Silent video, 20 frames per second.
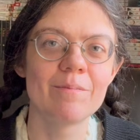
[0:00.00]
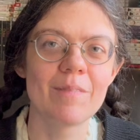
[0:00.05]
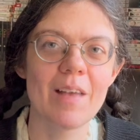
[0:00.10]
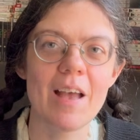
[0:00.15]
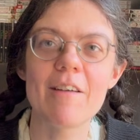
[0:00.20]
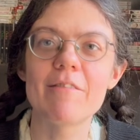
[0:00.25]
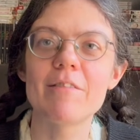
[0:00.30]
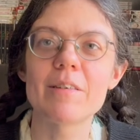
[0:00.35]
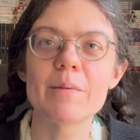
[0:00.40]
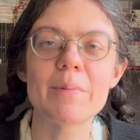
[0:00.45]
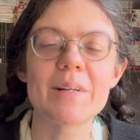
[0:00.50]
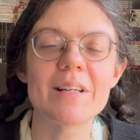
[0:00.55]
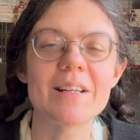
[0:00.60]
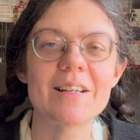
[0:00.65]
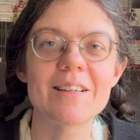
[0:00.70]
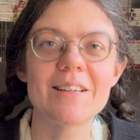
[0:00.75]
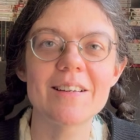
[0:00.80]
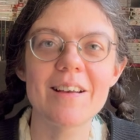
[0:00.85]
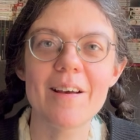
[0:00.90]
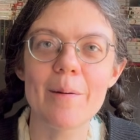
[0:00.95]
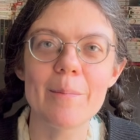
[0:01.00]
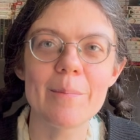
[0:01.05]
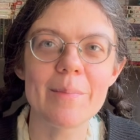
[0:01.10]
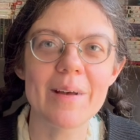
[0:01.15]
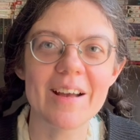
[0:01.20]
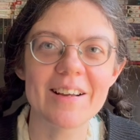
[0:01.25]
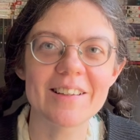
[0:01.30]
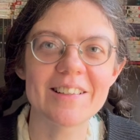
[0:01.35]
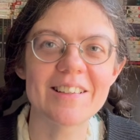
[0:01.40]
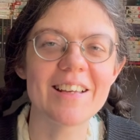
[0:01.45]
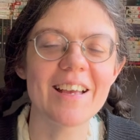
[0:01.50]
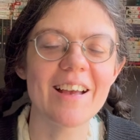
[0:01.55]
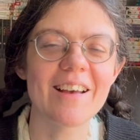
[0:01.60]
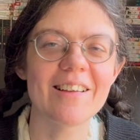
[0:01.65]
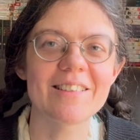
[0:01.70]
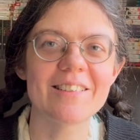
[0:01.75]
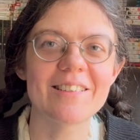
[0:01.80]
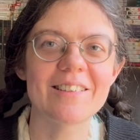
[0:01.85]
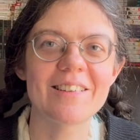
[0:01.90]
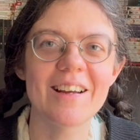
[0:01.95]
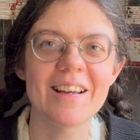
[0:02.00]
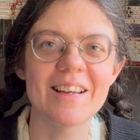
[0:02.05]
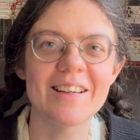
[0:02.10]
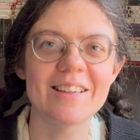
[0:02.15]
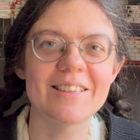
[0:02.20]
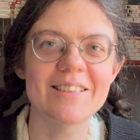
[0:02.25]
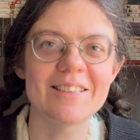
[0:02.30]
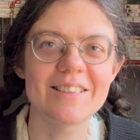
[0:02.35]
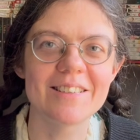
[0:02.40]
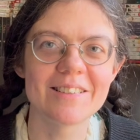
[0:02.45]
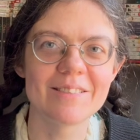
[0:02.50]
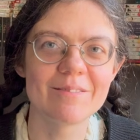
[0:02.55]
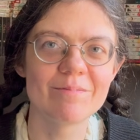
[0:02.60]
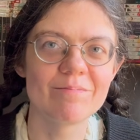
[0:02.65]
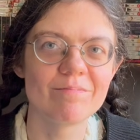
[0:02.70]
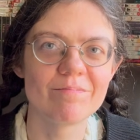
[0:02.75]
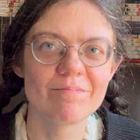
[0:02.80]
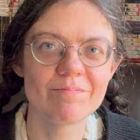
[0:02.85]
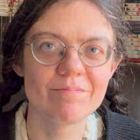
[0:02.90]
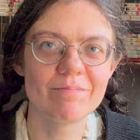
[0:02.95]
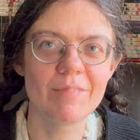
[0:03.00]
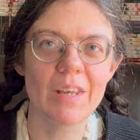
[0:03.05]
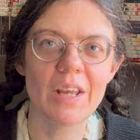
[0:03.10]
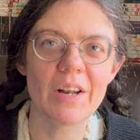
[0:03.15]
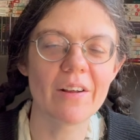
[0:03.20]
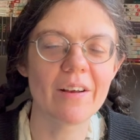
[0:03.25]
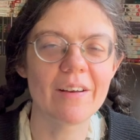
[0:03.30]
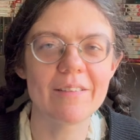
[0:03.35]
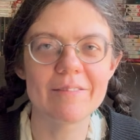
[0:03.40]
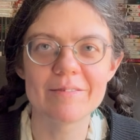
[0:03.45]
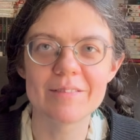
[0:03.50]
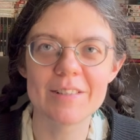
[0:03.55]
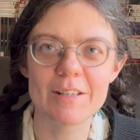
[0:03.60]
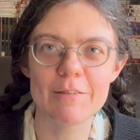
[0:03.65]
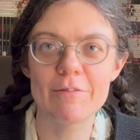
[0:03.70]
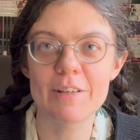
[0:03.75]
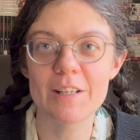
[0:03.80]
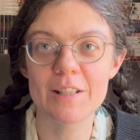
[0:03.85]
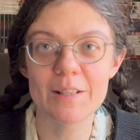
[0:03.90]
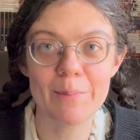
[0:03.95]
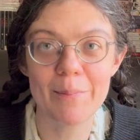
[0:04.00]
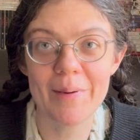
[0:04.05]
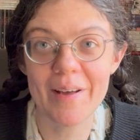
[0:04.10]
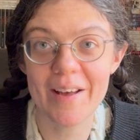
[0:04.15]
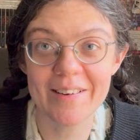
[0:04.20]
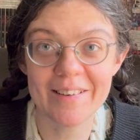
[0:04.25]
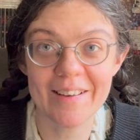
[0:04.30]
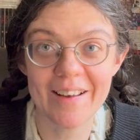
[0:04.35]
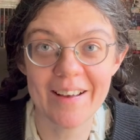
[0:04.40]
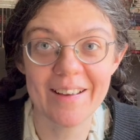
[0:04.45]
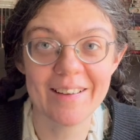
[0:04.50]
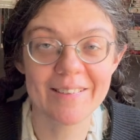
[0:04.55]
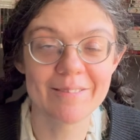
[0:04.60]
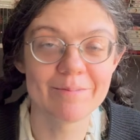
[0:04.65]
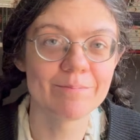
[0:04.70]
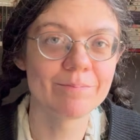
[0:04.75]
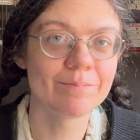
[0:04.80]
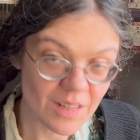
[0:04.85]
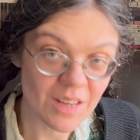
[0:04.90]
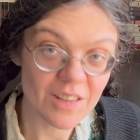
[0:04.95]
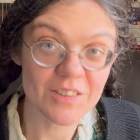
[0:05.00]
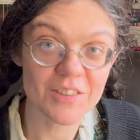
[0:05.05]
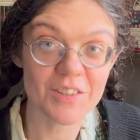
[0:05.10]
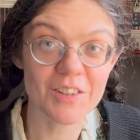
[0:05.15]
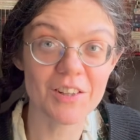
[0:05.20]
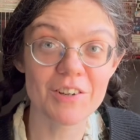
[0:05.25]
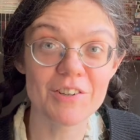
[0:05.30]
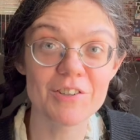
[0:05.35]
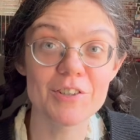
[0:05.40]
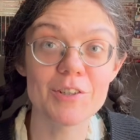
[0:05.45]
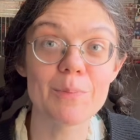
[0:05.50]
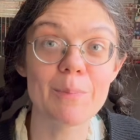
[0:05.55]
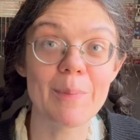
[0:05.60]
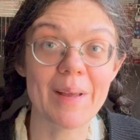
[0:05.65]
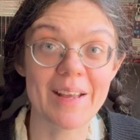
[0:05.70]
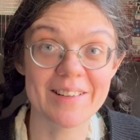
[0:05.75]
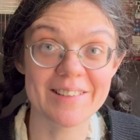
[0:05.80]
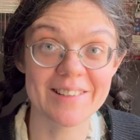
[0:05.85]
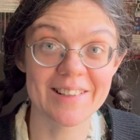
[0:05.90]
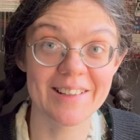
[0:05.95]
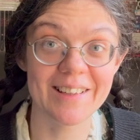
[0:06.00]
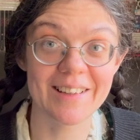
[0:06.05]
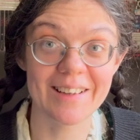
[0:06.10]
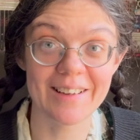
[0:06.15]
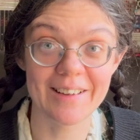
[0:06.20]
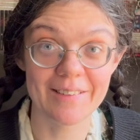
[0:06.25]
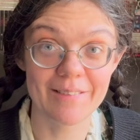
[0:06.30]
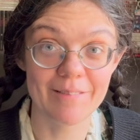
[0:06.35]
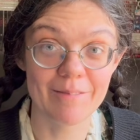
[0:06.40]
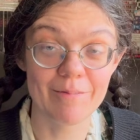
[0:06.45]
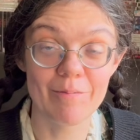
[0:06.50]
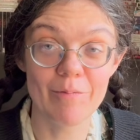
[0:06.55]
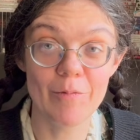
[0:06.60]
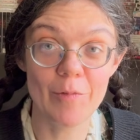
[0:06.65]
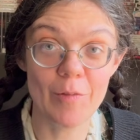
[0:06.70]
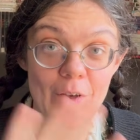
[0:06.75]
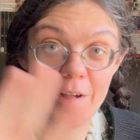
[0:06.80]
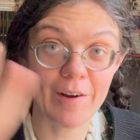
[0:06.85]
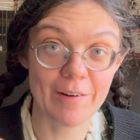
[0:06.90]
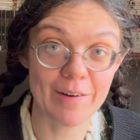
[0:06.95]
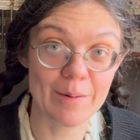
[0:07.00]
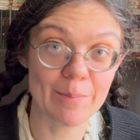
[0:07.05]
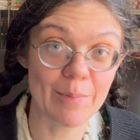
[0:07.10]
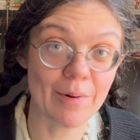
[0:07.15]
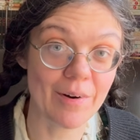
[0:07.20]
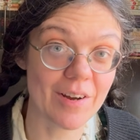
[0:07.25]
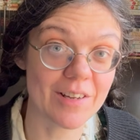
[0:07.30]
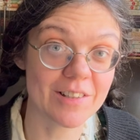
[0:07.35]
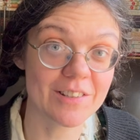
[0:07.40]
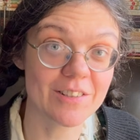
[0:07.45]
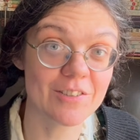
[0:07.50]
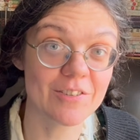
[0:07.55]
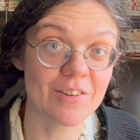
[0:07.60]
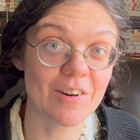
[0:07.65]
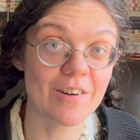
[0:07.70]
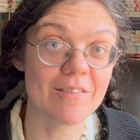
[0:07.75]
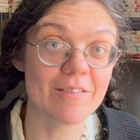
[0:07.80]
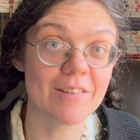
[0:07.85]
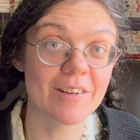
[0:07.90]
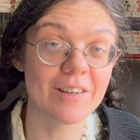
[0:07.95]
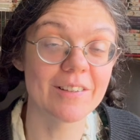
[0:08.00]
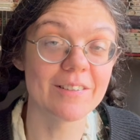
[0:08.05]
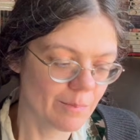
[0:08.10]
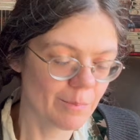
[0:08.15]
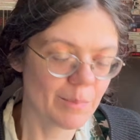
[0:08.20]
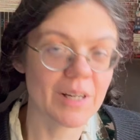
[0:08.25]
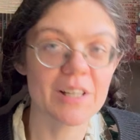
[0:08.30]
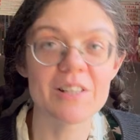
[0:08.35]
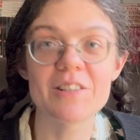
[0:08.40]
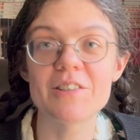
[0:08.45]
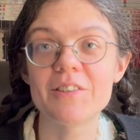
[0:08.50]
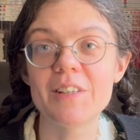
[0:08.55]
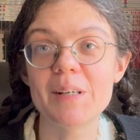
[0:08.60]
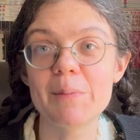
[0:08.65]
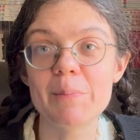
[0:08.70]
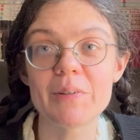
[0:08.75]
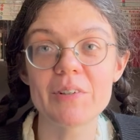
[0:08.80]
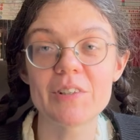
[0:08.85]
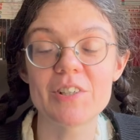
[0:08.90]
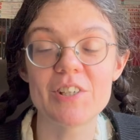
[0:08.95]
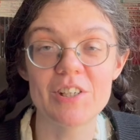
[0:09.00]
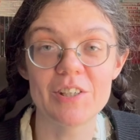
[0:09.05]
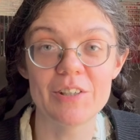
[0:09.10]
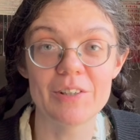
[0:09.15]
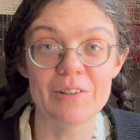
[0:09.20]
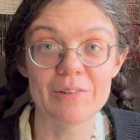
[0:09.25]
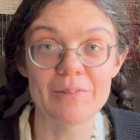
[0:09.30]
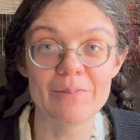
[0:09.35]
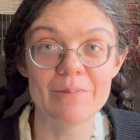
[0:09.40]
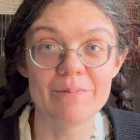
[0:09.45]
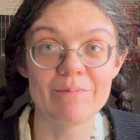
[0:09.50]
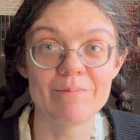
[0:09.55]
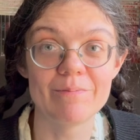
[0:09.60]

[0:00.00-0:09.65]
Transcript: everybody to come back together and, you know, defeat the bad guy. So there's your basic, very broad stroke. But it's only book 2,